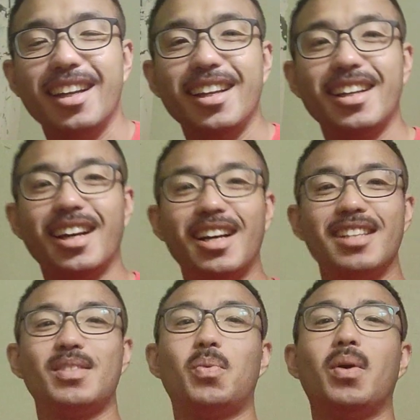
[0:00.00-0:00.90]
Hey
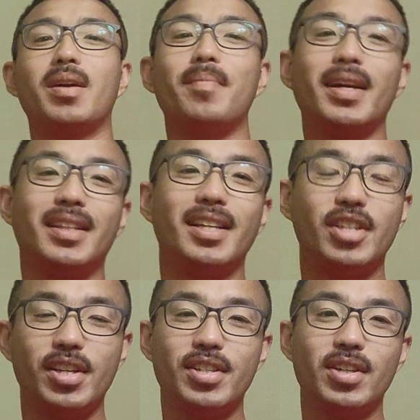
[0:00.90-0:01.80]
guys, welcome back to
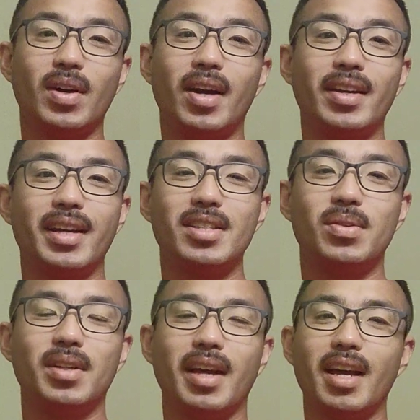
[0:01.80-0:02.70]
Ajiri Show. How are you guys
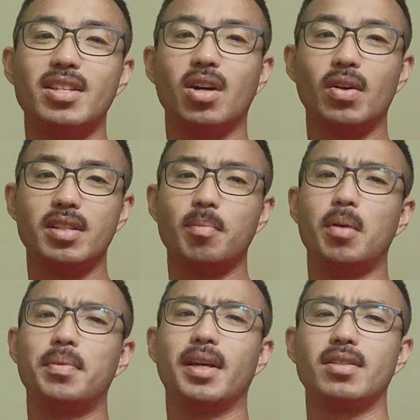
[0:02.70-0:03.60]
doing? As always, I'm
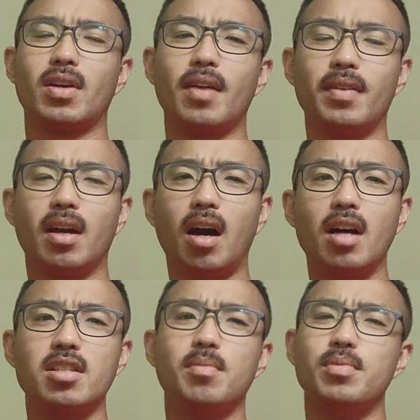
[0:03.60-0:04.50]
you guys are having an
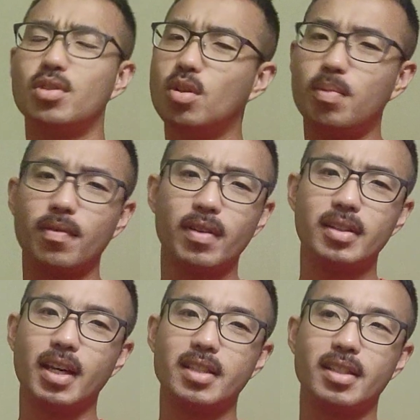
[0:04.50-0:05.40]
awesome, super
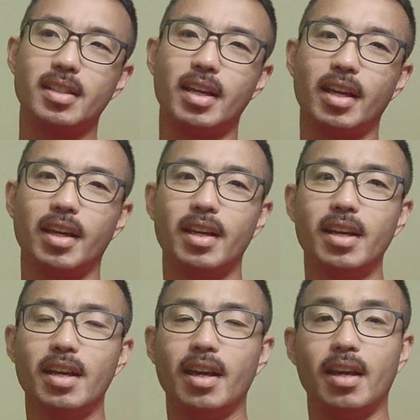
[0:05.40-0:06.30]
fantastic day.
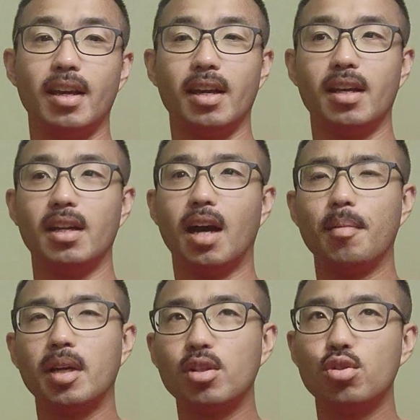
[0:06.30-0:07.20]
And
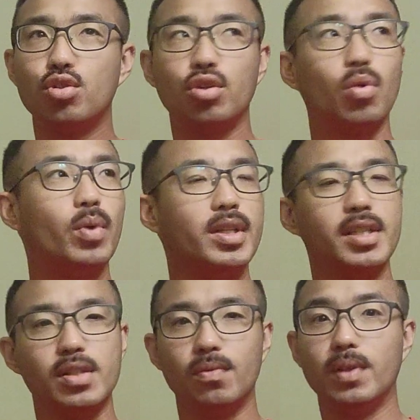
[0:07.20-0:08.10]
I'm not too sure when
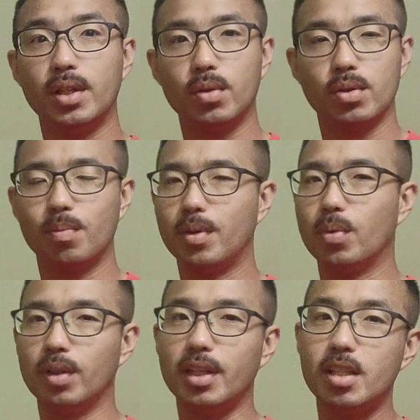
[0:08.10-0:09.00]
this video is going to be
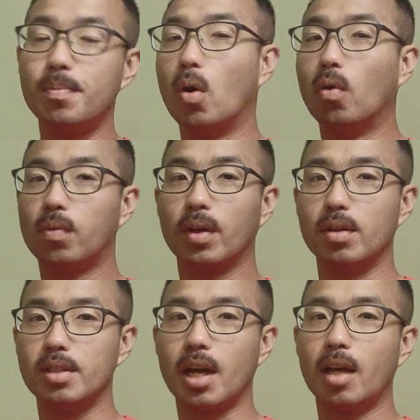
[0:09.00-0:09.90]
released, but hopefully
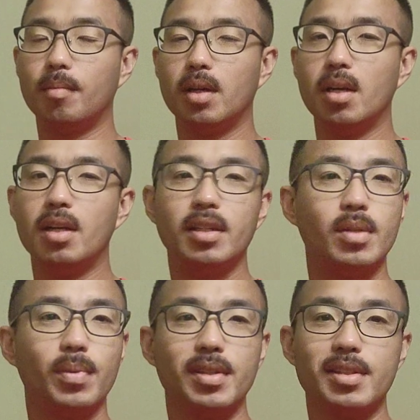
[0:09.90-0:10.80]
on time.
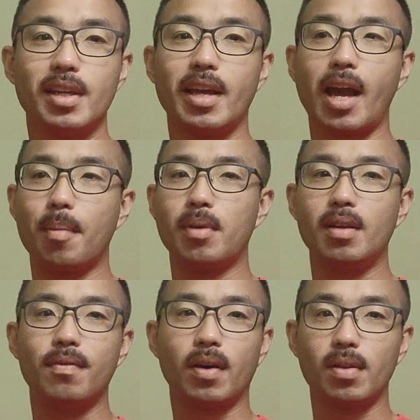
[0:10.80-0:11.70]
Just want to say
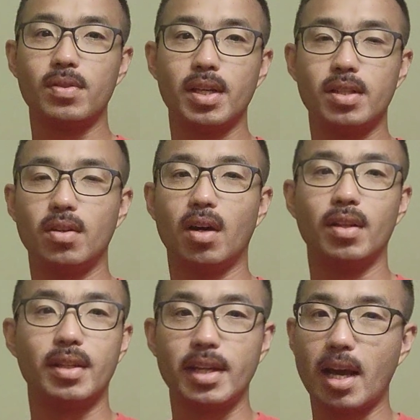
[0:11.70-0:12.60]
happy Father's Day to
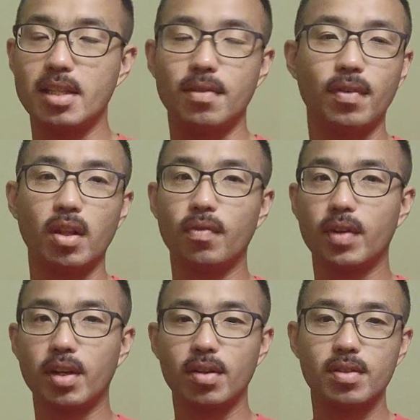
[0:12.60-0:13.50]
all the dads and father
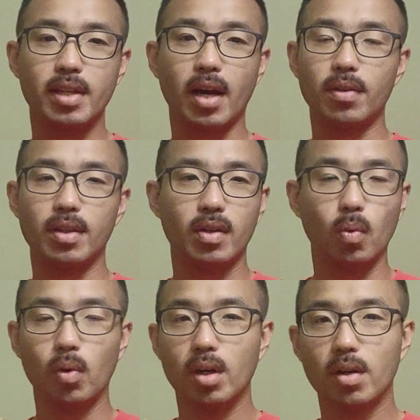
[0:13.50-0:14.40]
figures out there in the
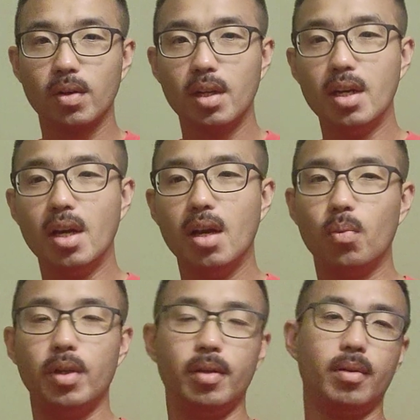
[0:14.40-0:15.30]
world.
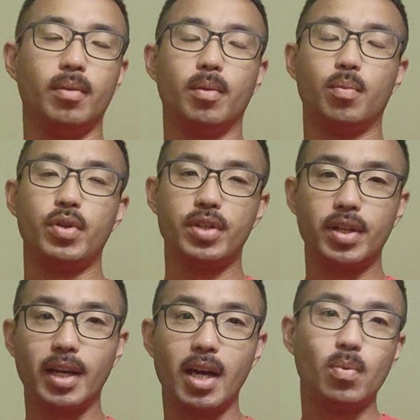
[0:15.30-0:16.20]
We
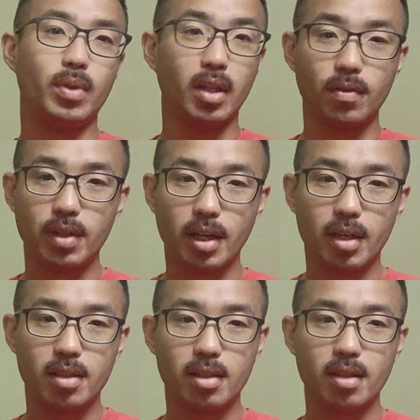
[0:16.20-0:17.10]
appreciate you guys. We love you
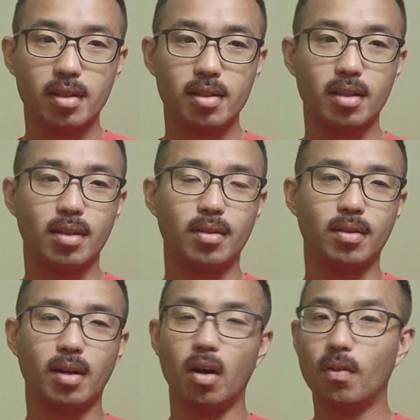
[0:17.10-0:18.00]
guys. So
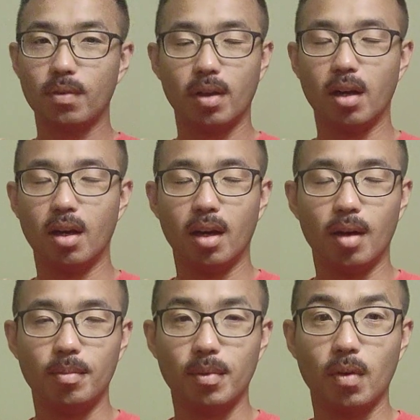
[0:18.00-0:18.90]
hope,
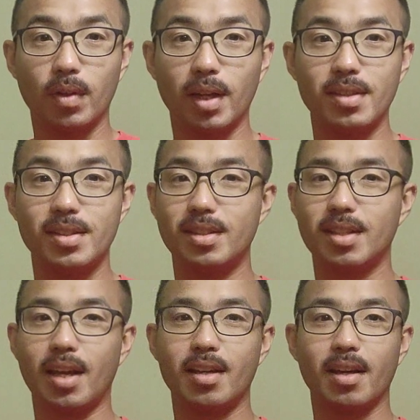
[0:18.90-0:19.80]
um, hopefully I just
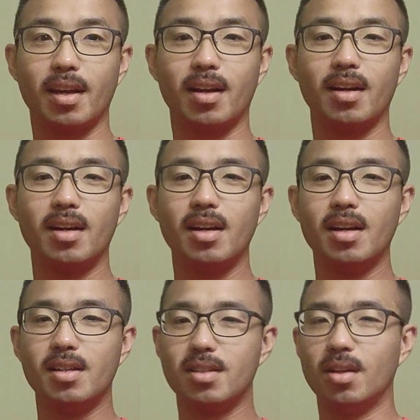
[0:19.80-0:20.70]
take care.
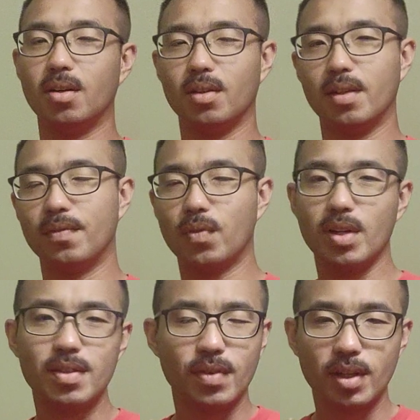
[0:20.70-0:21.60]
So for
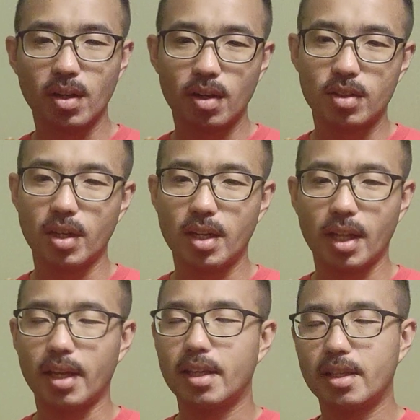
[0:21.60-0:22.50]
this video, I'll try to
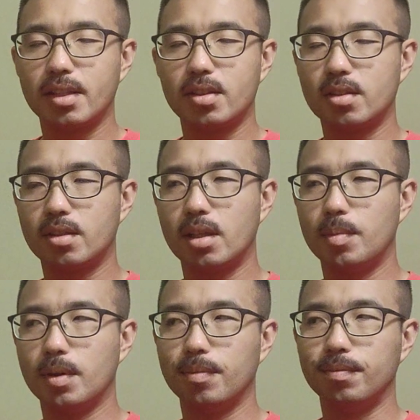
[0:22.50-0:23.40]
like
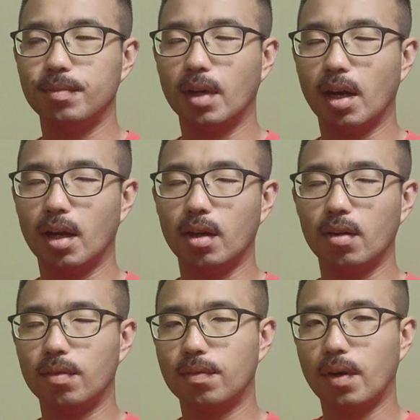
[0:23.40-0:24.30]
keep it, I don't
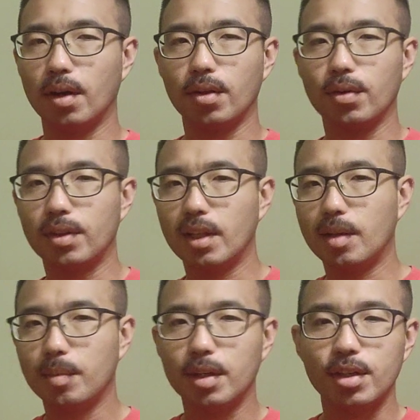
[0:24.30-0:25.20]
know, father
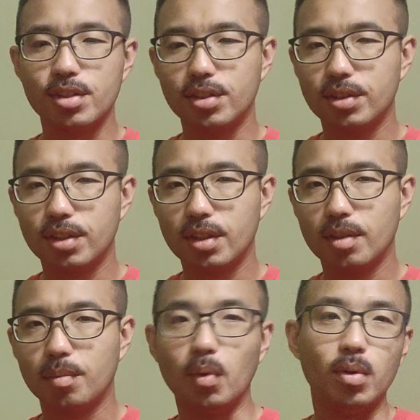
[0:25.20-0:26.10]
theme-ish.
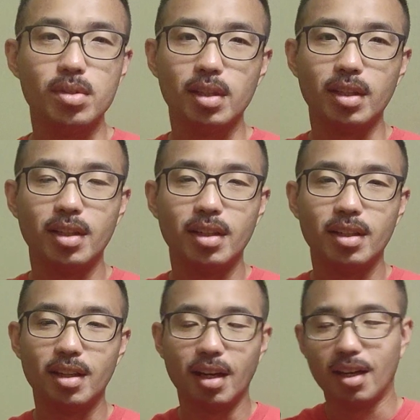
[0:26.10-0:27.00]
But we'll see.
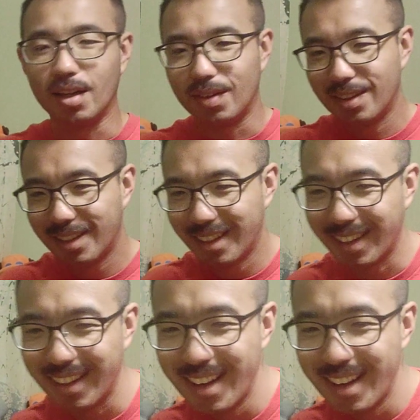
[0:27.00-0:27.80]
I don't know.